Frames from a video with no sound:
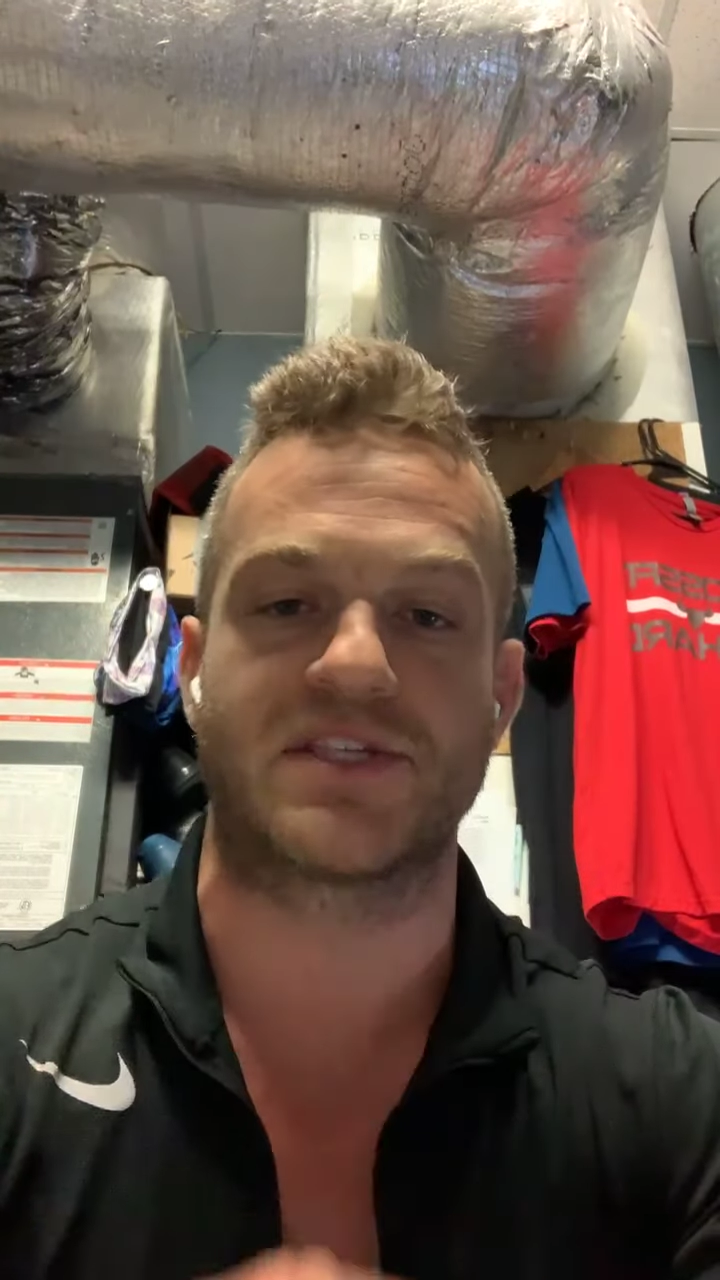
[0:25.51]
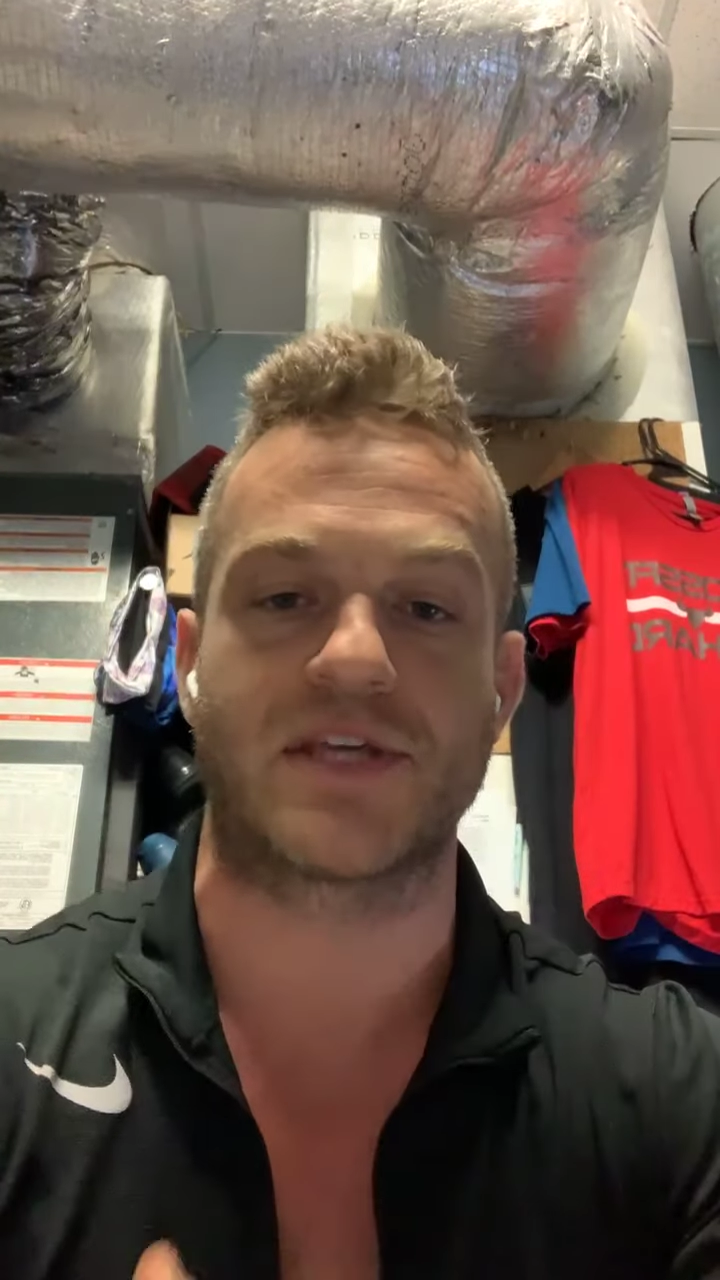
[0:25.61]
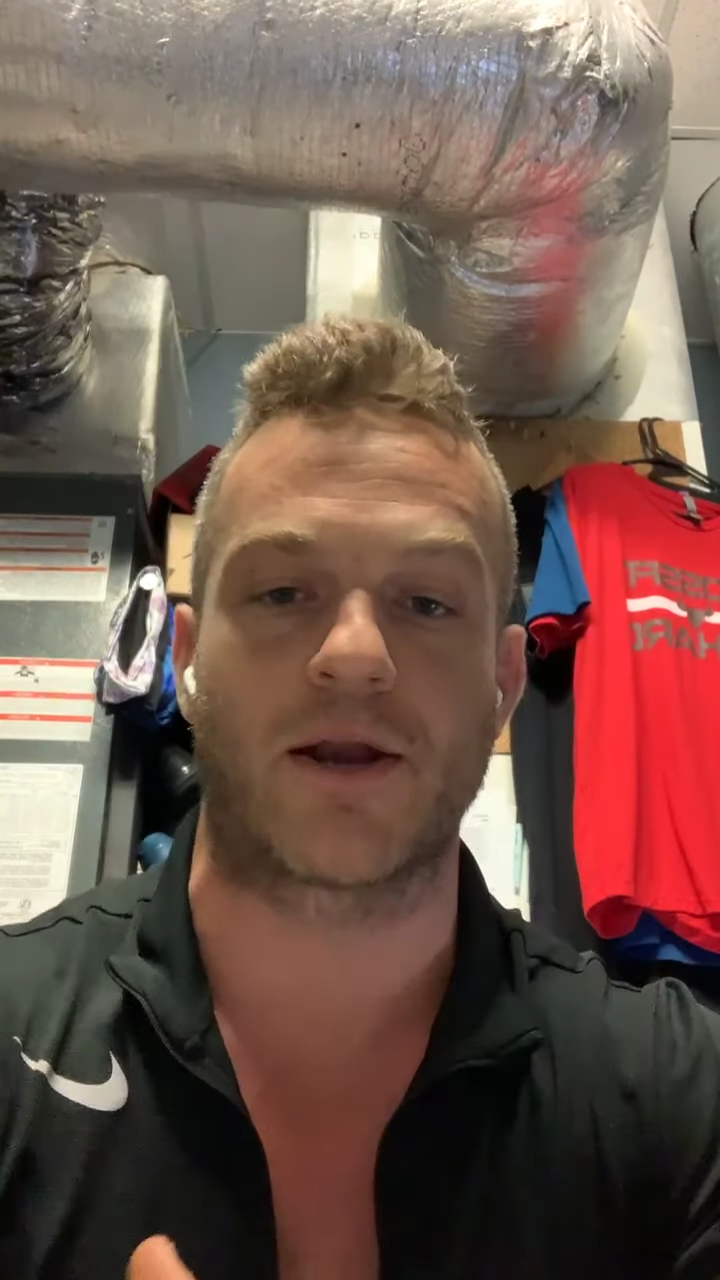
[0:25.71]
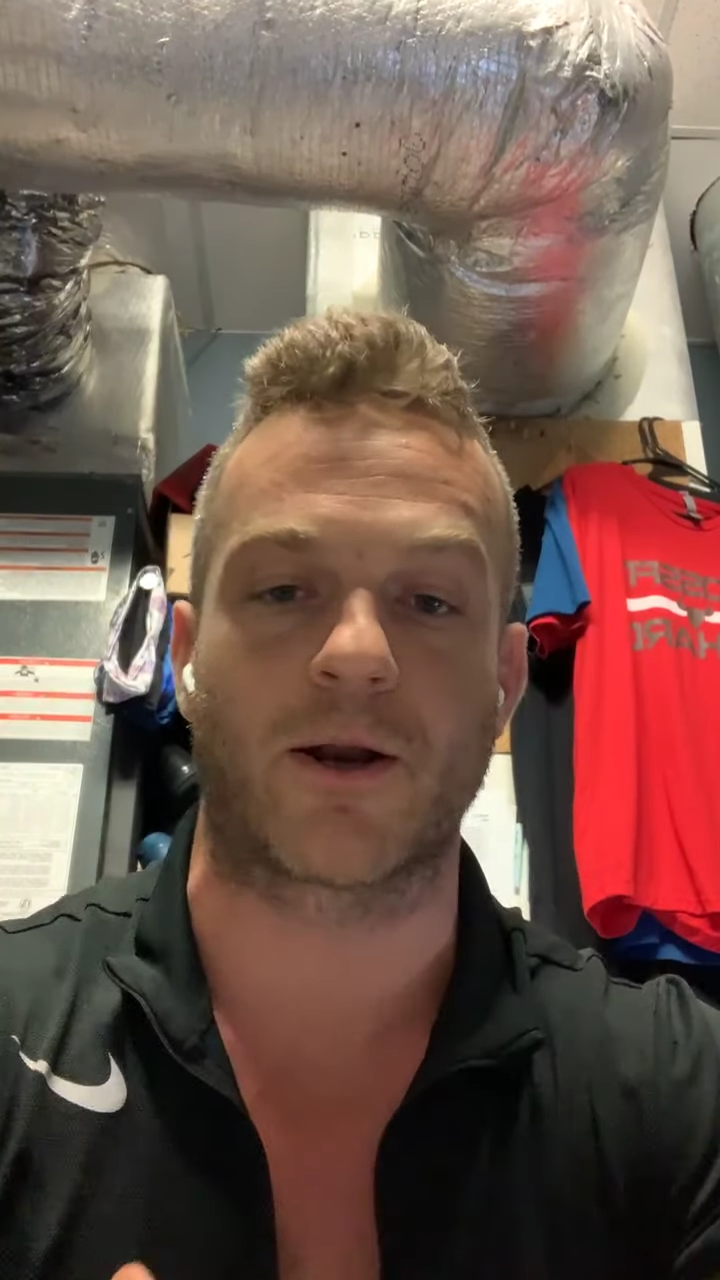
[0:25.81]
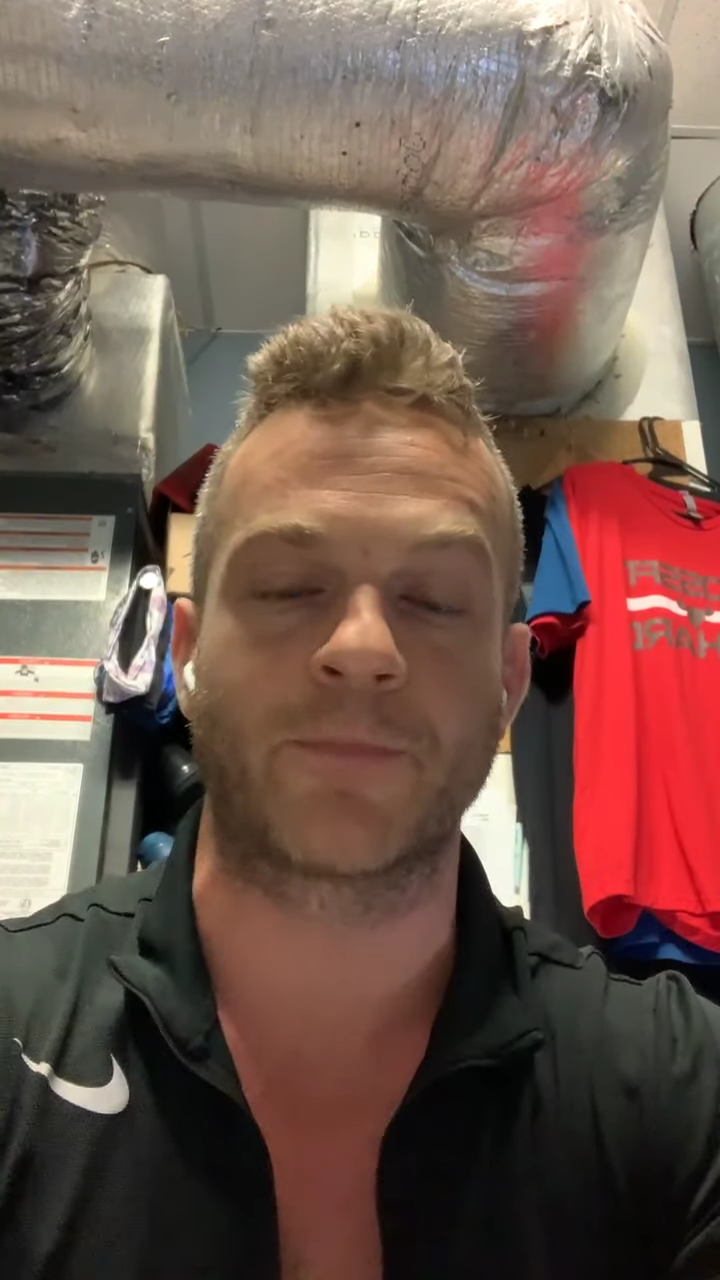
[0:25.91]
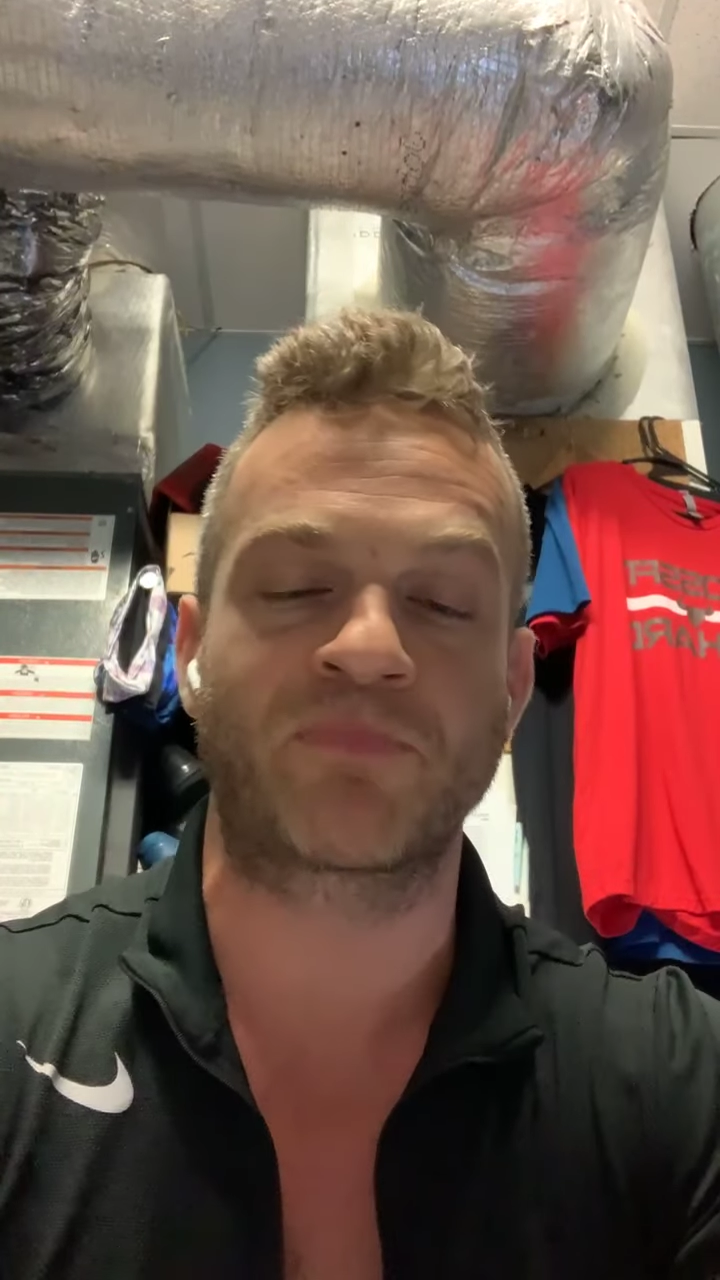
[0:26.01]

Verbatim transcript: center.